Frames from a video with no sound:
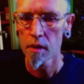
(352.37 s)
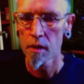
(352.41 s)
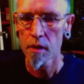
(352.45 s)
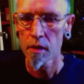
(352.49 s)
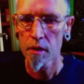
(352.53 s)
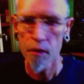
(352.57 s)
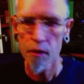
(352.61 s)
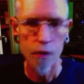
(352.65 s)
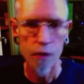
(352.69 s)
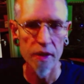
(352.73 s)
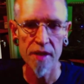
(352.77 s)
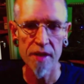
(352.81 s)

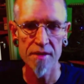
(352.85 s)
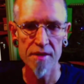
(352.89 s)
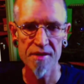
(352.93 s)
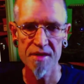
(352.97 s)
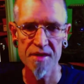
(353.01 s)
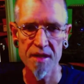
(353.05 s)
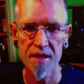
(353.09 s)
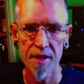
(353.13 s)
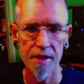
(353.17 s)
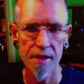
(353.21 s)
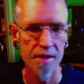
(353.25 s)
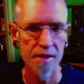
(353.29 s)
credence
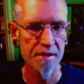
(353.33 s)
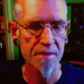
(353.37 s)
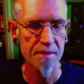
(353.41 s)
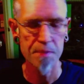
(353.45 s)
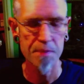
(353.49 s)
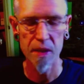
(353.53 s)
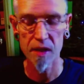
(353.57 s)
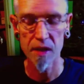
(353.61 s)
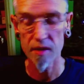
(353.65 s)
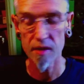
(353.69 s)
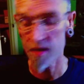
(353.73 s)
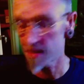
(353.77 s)
to this,
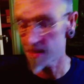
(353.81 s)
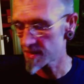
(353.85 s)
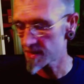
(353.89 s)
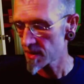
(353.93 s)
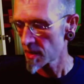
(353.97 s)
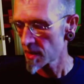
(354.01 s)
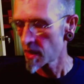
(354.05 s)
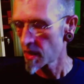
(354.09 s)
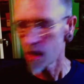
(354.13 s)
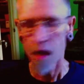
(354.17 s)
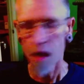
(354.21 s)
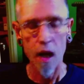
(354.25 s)
because
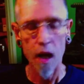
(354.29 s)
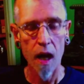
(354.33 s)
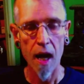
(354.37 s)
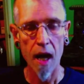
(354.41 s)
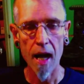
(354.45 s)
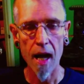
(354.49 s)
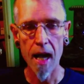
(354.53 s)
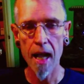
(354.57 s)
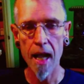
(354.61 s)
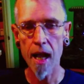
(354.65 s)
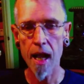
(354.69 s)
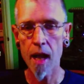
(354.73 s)

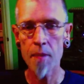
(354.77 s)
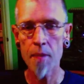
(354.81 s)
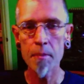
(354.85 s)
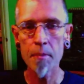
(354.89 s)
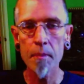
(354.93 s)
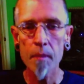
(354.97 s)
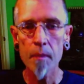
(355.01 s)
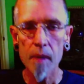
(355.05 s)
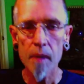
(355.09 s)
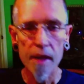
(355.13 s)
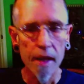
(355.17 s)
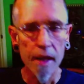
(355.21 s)
I am
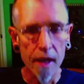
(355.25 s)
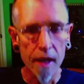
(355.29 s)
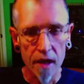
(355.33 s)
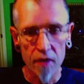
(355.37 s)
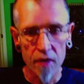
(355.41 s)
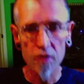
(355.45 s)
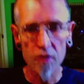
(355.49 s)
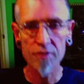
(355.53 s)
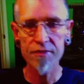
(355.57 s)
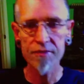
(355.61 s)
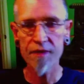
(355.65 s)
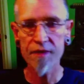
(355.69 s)
in
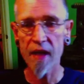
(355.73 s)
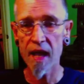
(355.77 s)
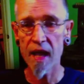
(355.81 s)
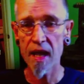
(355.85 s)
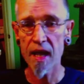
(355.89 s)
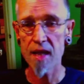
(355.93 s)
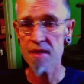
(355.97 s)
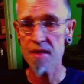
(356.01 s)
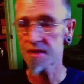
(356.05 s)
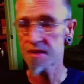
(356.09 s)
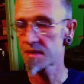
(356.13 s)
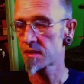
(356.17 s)
your
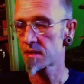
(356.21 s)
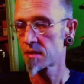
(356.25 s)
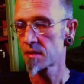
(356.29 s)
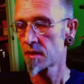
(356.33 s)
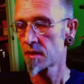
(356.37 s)
face.